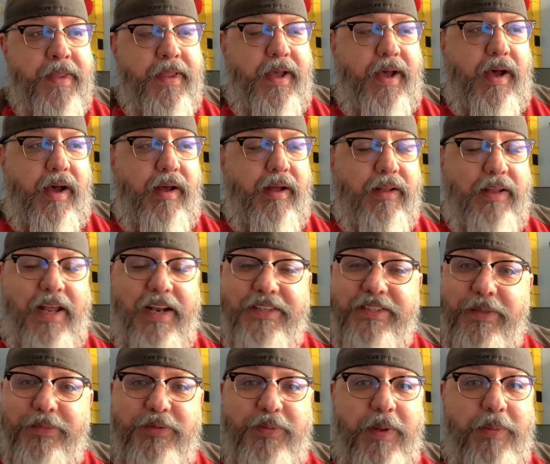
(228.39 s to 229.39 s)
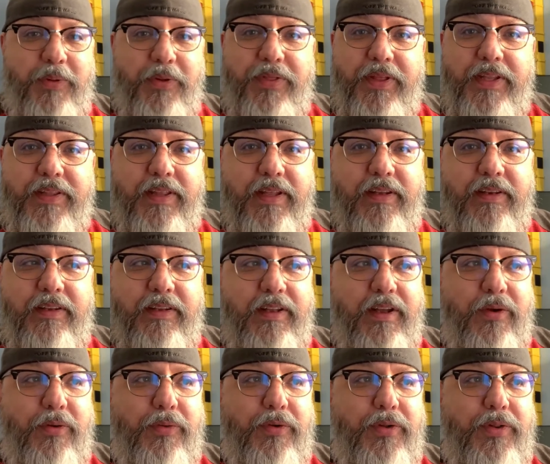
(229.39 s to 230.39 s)
a lot of times people think that
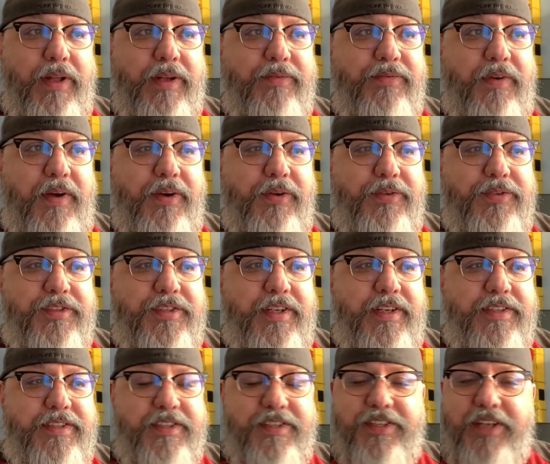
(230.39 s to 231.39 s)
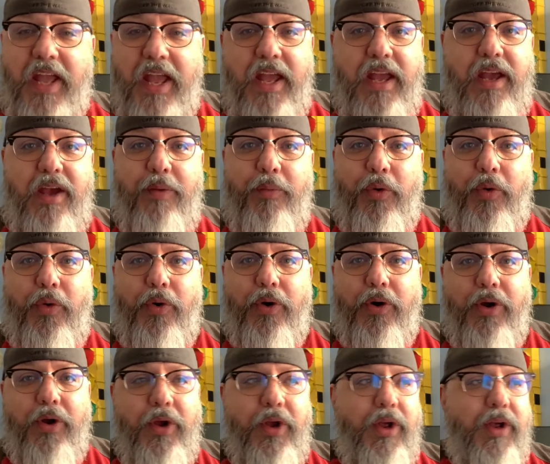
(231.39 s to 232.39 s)
ClickFunnels is a scam,
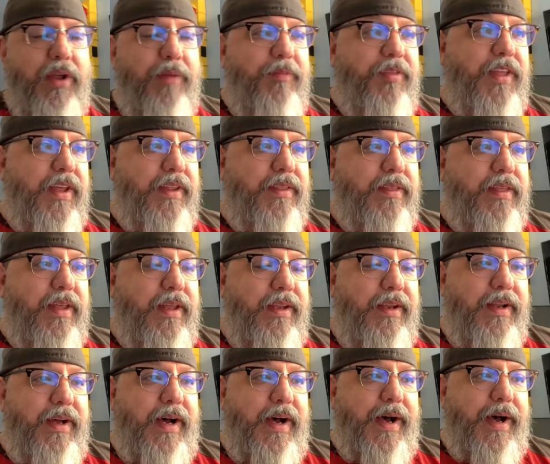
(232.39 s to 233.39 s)
or think that